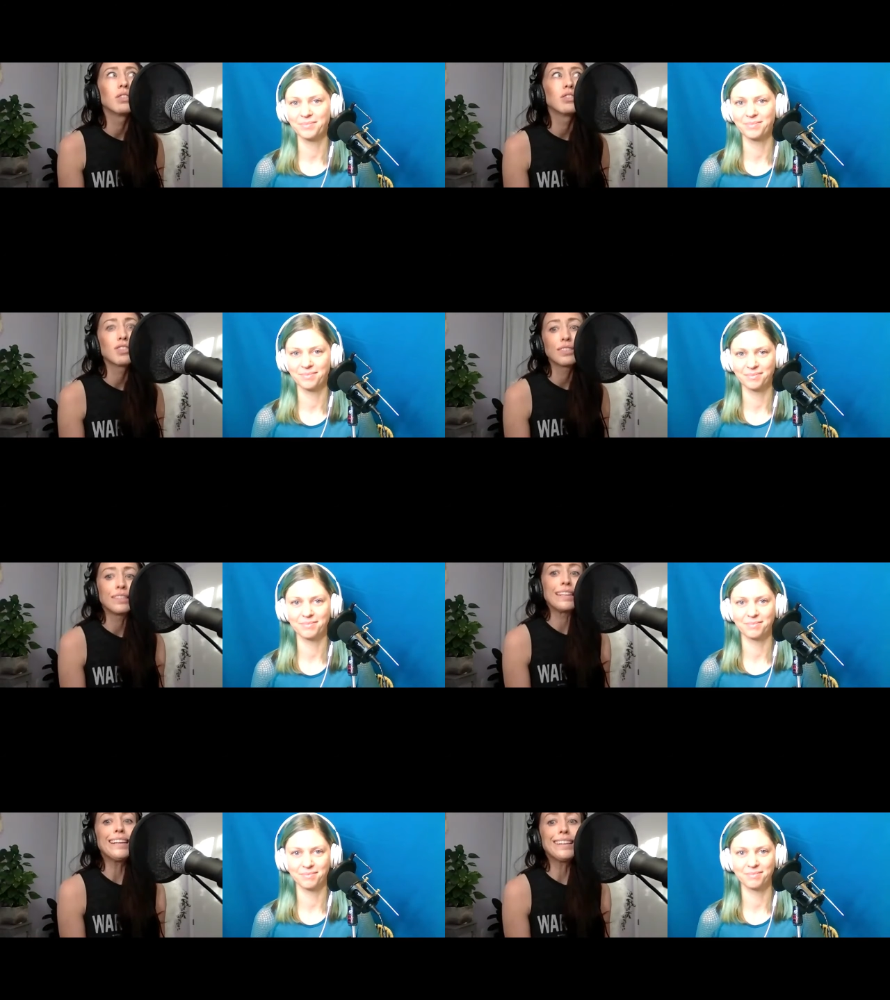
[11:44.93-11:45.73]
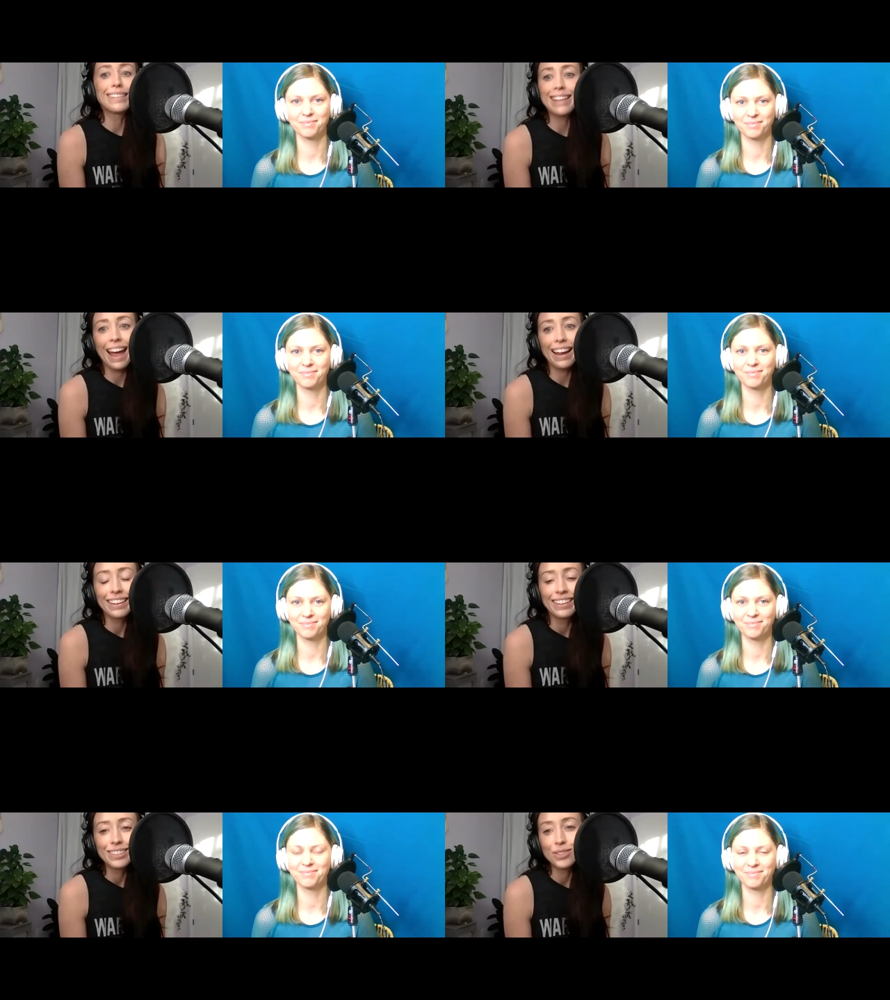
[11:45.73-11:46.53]
Speaker 1: just need today
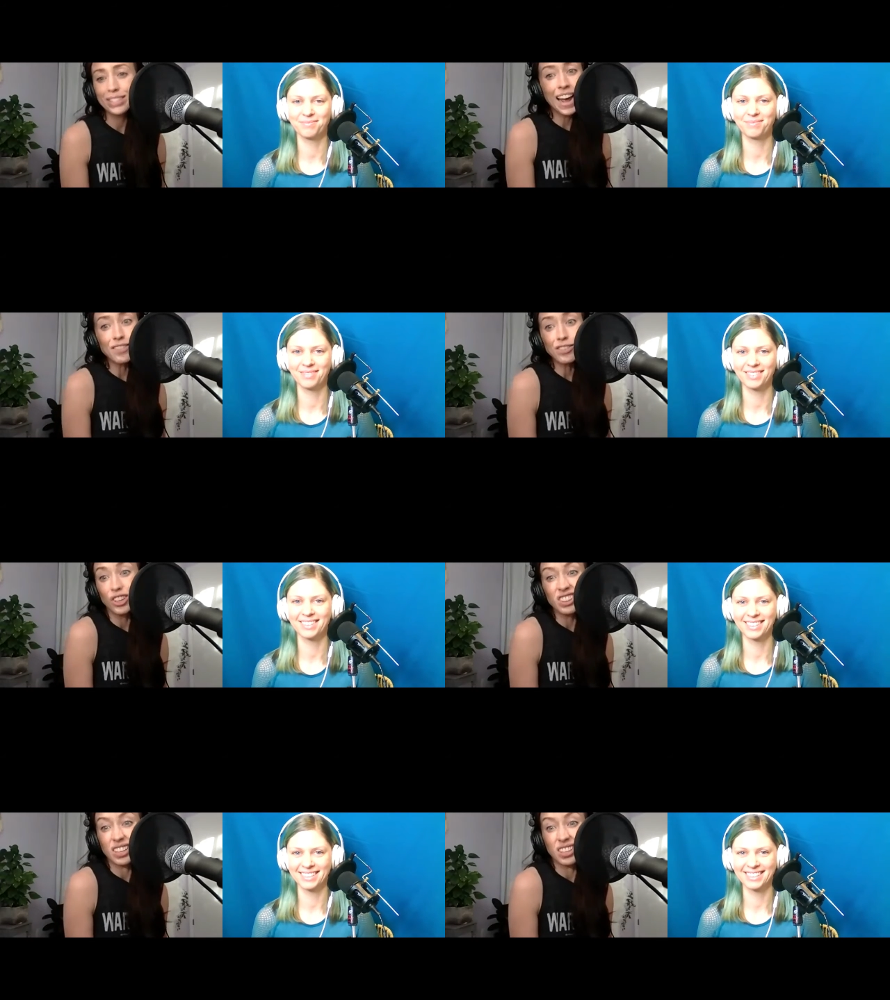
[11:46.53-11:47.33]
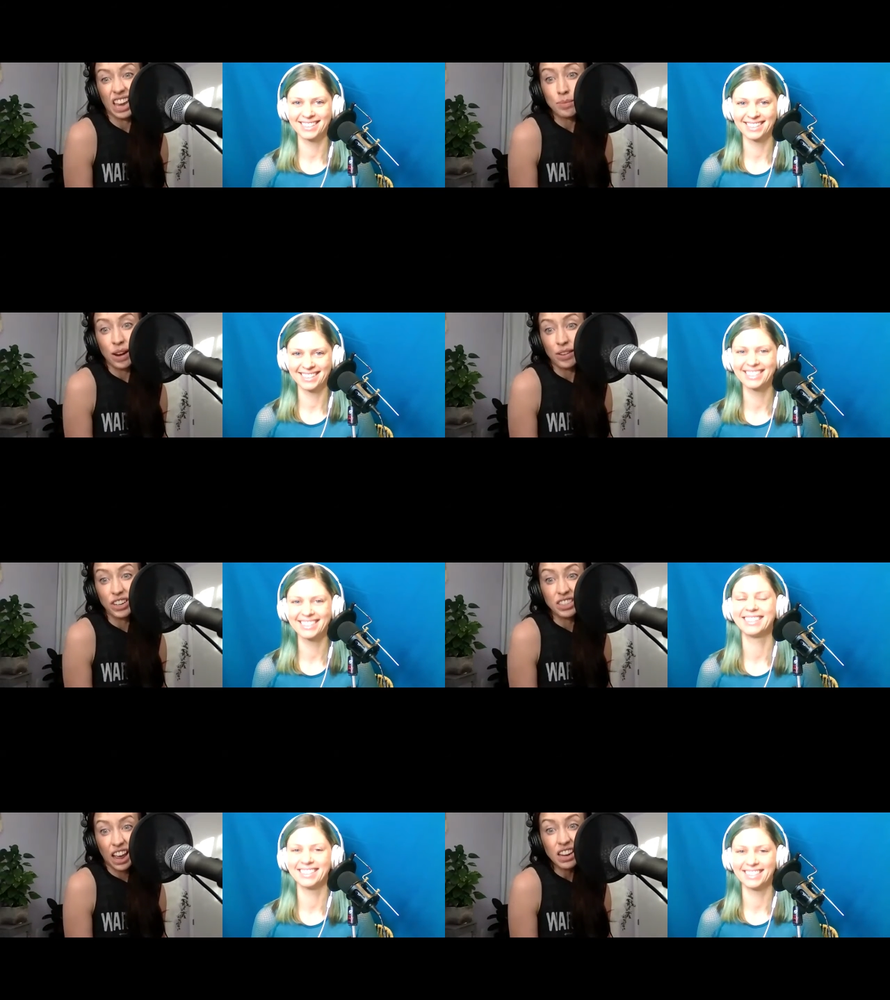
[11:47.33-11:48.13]
so it doesn't have to look the same every
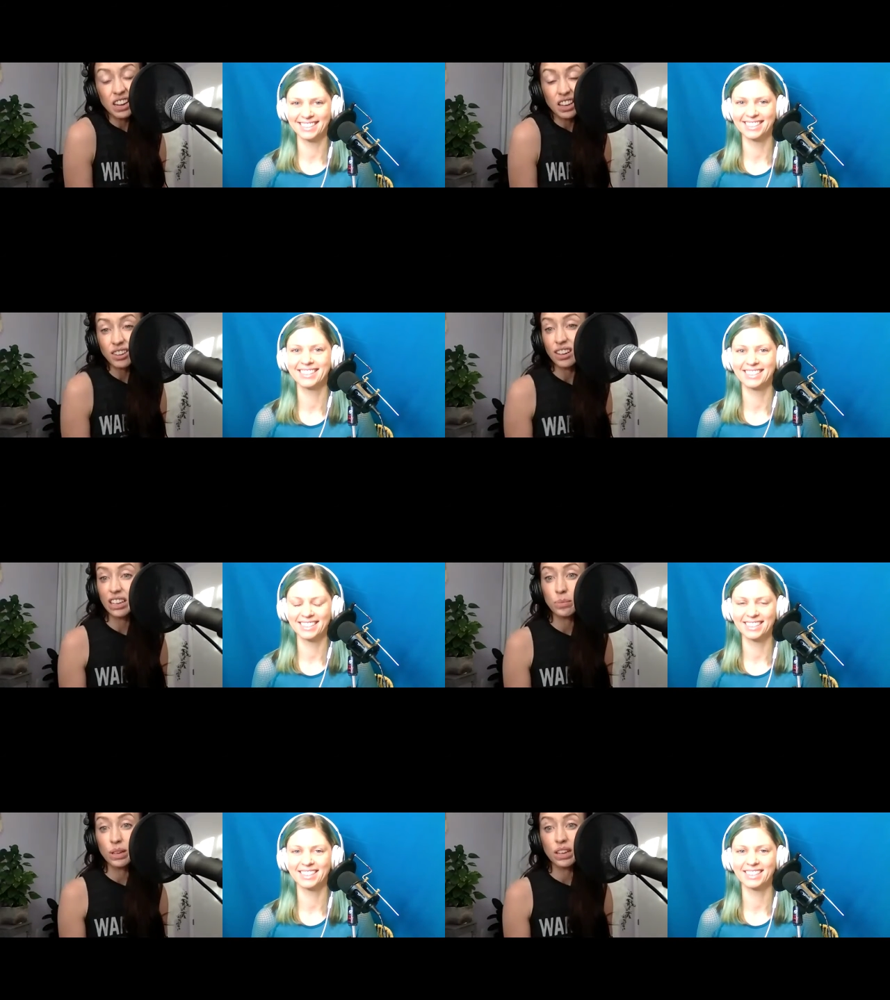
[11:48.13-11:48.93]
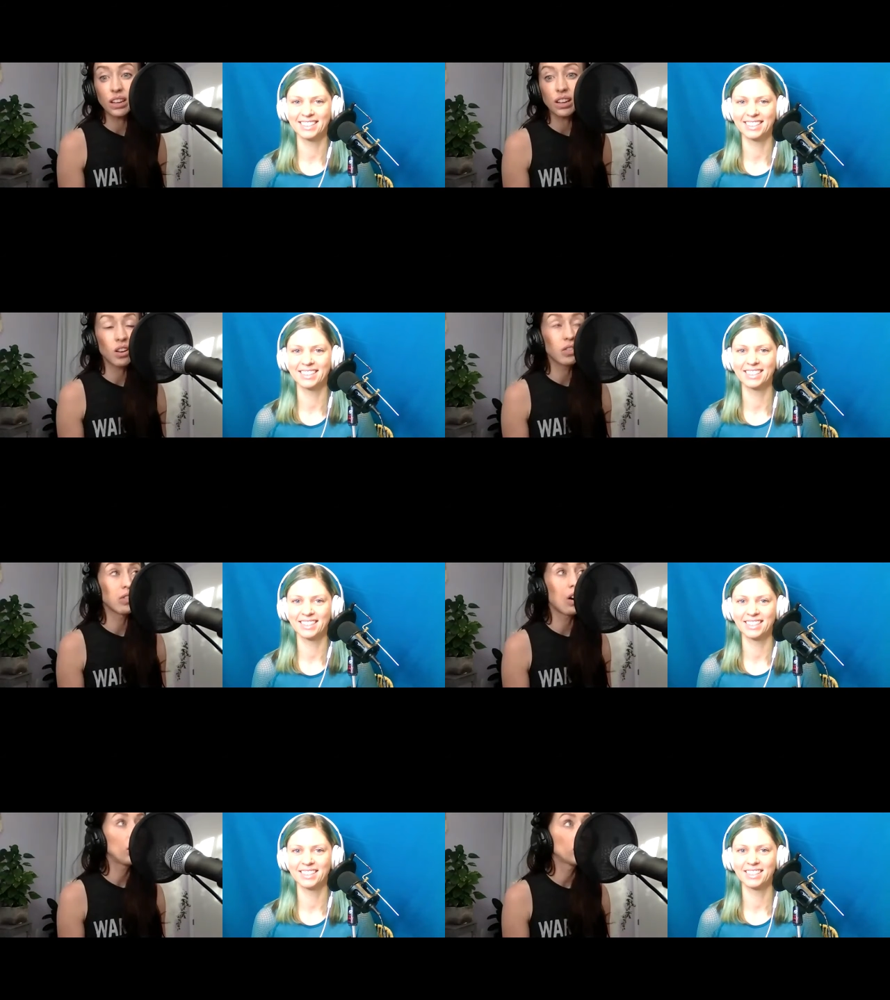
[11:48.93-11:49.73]
day either it can be an
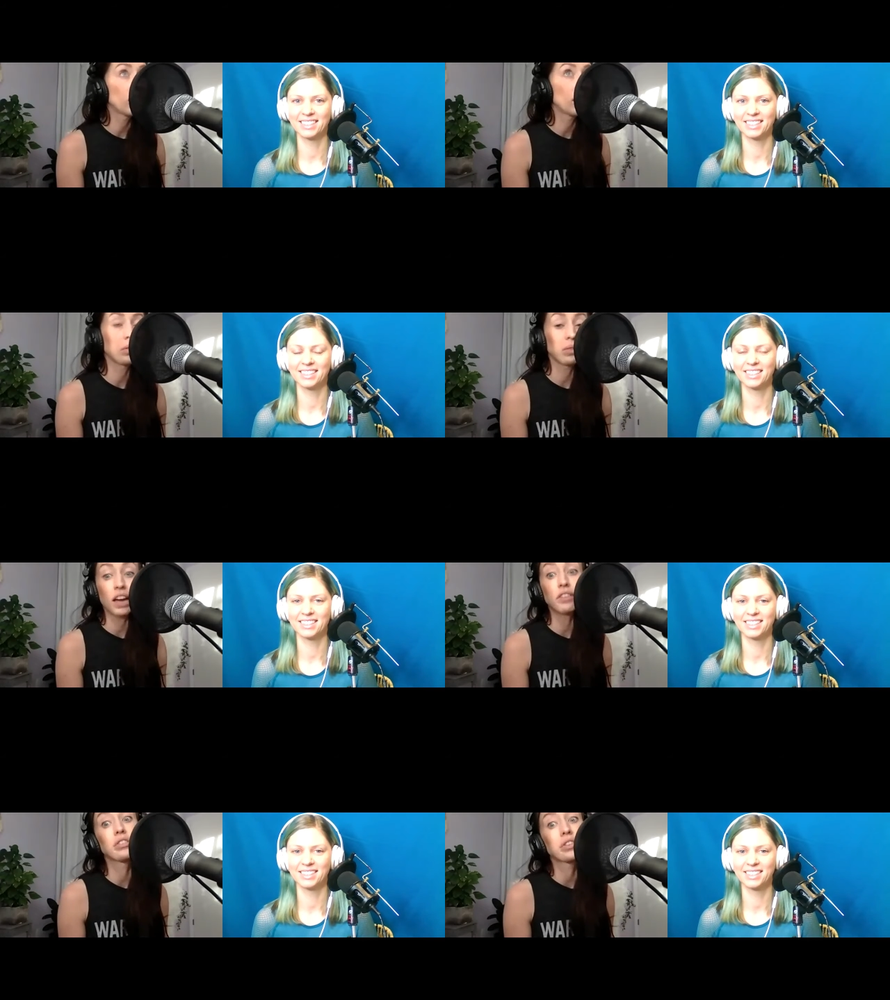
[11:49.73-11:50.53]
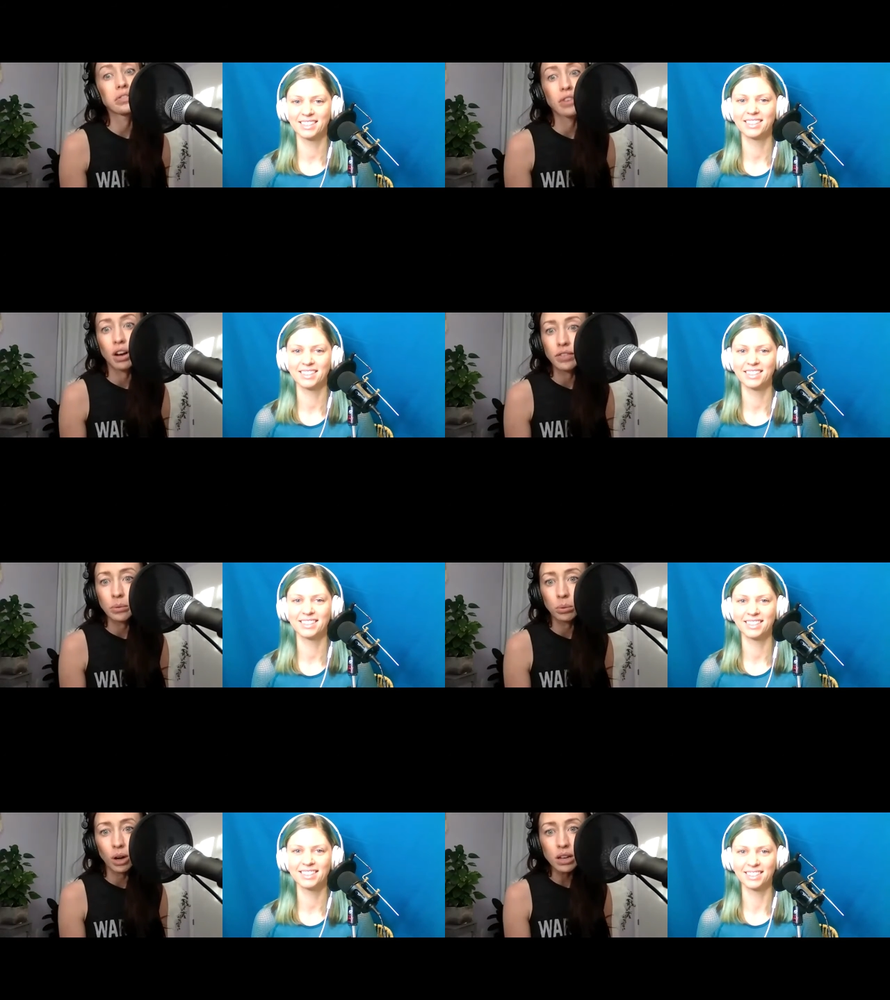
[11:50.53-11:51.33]
evolving ever evolving
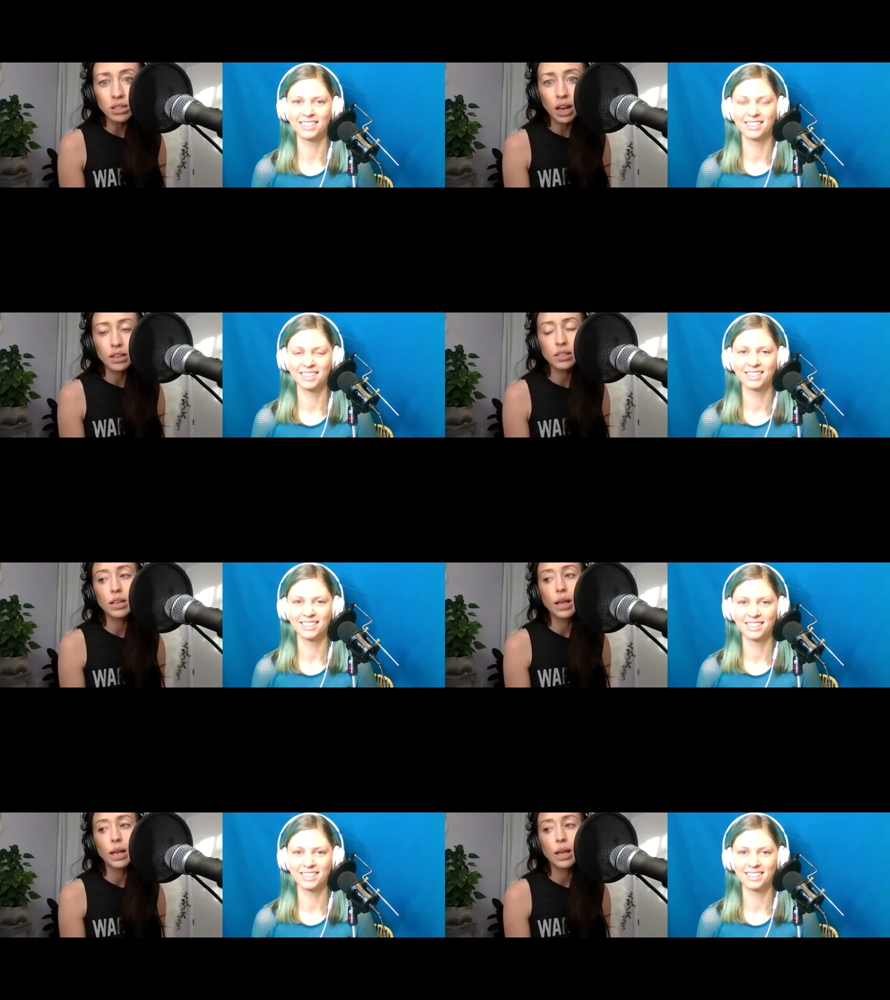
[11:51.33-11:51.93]
process